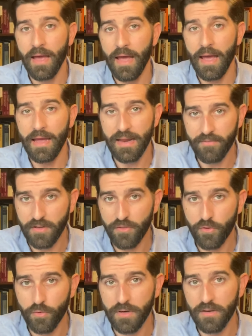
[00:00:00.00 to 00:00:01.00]
and having
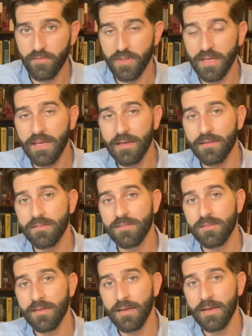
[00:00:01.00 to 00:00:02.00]
authority over the kids
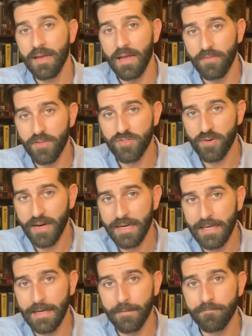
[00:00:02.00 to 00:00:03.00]
in the
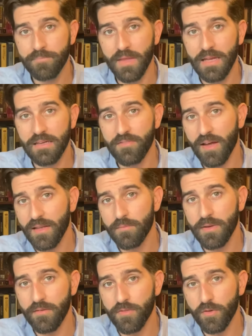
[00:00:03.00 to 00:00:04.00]
training and
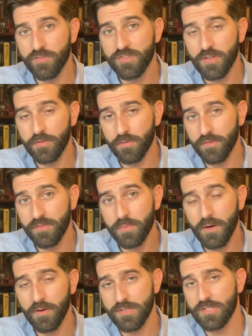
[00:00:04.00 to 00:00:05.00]
development of those children
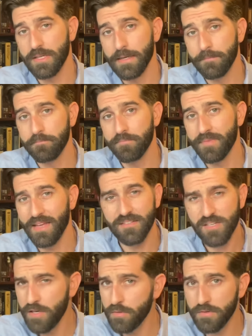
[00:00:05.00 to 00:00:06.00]
spiritually. That's
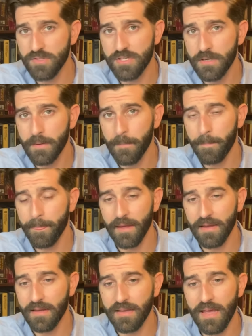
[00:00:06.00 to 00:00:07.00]
huge.
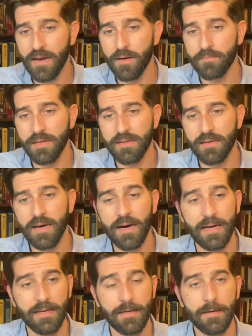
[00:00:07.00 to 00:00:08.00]
It, cannot be
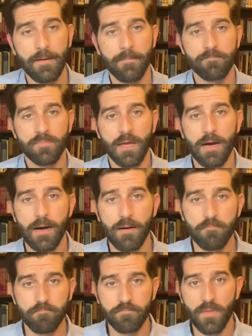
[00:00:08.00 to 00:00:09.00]
denied. Um,